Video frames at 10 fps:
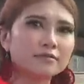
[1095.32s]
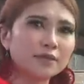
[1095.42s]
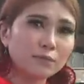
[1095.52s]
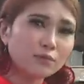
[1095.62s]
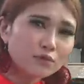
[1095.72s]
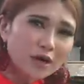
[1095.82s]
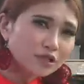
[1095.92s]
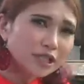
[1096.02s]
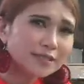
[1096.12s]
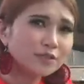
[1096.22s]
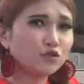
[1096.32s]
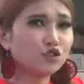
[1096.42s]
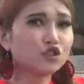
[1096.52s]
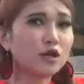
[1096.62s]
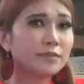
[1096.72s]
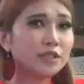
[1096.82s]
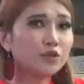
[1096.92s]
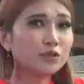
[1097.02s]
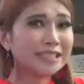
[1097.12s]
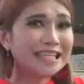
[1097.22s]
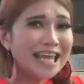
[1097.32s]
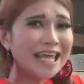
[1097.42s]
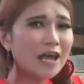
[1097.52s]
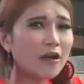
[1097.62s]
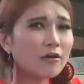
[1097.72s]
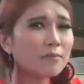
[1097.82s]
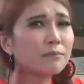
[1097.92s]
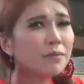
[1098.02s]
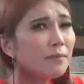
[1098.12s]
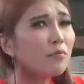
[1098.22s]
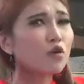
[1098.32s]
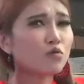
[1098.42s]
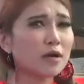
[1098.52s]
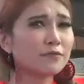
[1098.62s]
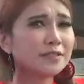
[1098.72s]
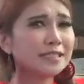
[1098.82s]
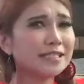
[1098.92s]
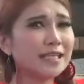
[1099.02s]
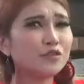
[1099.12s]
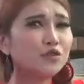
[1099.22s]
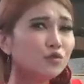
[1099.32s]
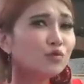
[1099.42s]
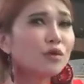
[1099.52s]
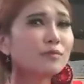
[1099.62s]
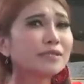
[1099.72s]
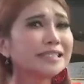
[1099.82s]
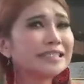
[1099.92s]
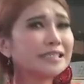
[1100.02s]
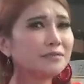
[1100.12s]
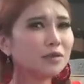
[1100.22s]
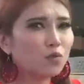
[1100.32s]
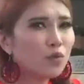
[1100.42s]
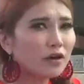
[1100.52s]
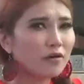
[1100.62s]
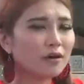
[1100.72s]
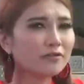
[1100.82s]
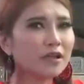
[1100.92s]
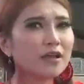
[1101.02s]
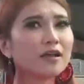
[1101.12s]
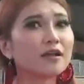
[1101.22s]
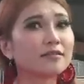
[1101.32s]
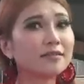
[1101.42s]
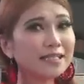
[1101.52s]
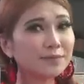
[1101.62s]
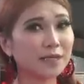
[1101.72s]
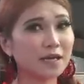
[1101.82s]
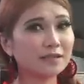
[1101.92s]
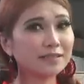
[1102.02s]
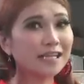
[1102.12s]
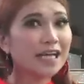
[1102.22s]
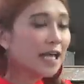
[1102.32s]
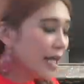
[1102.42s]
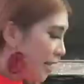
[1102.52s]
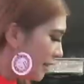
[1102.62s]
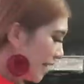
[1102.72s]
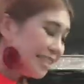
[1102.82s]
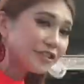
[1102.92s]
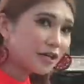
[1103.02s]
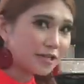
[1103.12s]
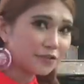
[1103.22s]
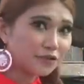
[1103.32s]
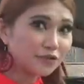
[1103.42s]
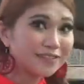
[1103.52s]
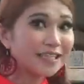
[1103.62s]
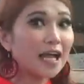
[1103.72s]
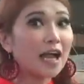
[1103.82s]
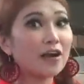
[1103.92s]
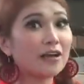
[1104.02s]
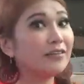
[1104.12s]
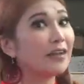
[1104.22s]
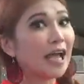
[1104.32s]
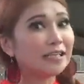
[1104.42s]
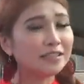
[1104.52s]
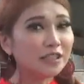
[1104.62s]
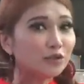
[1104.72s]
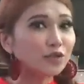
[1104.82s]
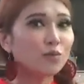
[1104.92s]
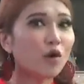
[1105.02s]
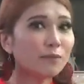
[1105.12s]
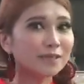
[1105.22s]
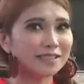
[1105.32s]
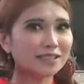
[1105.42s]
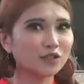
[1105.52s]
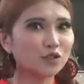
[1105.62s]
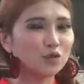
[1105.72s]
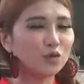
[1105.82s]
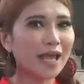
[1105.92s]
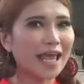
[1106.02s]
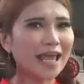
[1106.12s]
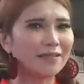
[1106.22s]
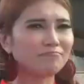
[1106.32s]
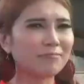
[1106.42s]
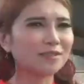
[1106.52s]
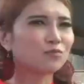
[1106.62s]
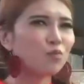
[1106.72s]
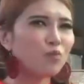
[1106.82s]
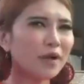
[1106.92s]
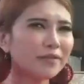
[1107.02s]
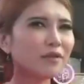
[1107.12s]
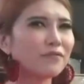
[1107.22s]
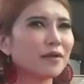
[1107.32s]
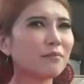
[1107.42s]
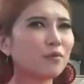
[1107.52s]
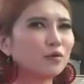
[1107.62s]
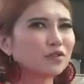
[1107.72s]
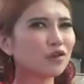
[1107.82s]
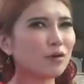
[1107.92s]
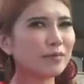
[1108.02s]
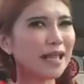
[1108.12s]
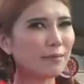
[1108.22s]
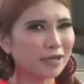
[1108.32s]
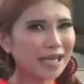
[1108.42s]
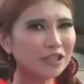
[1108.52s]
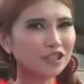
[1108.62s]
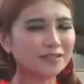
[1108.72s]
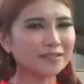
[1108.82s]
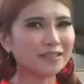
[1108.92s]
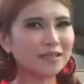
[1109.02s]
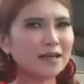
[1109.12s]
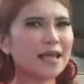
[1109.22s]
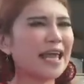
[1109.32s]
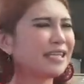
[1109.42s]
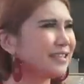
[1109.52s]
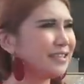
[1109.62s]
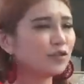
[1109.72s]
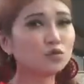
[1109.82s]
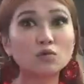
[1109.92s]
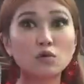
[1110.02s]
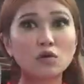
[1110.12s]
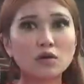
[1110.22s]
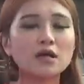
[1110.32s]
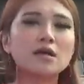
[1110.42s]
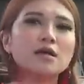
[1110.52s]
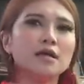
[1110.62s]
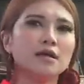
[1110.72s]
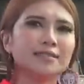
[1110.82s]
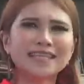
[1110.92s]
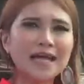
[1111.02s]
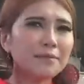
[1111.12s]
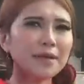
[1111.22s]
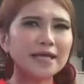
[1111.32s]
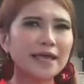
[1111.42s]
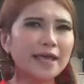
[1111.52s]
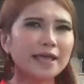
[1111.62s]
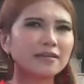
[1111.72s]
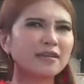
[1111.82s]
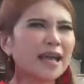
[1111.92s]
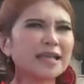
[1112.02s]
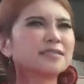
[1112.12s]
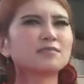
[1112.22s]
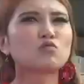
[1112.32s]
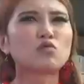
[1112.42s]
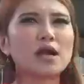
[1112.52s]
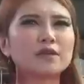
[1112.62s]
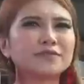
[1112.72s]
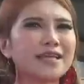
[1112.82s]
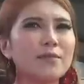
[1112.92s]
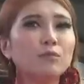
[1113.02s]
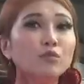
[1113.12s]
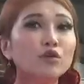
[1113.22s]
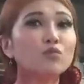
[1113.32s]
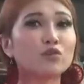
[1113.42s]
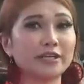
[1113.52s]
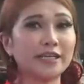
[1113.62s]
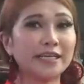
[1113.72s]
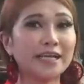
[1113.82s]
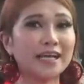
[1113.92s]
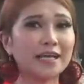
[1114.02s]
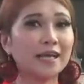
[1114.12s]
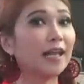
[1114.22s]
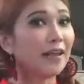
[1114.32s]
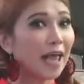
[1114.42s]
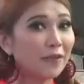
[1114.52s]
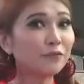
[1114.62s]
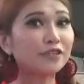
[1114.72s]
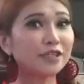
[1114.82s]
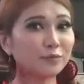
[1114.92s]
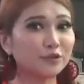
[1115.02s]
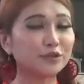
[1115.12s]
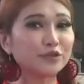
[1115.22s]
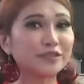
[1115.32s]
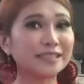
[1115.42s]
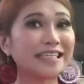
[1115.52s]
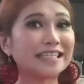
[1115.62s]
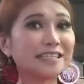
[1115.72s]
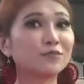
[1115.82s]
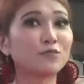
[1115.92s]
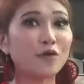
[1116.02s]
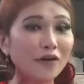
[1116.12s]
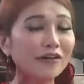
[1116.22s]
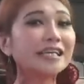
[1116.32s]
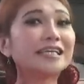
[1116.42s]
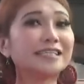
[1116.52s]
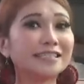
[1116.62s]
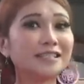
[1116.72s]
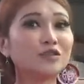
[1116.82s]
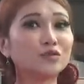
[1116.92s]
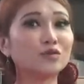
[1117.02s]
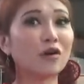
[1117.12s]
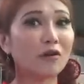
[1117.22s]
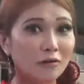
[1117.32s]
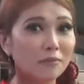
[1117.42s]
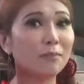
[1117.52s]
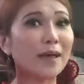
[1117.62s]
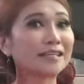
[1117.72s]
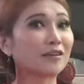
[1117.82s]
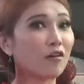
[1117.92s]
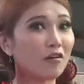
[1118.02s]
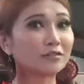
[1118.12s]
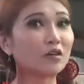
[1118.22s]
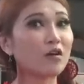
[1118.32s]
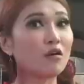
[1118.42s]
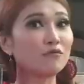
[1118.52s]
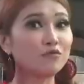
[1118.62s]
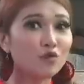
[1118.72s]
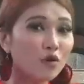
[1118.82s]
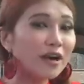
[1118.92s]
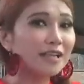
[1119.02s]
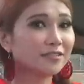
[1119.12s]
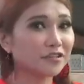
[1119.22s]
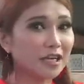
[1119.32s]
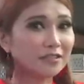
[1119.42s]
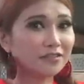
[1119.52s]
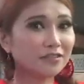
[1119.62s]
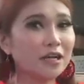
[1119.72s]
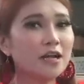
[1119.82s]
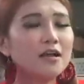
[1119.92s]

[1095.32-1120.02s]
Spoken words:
The projects you saw me do today are a bit more crafty than you normally see me work on. That's because laser cutters are an ideal small business tool, and that's one of their most common applications. Etsy store, sign making, custom crafts, and woodworking. Unlike 3D printers, it is very easy to earn back the cost of your laser cutter.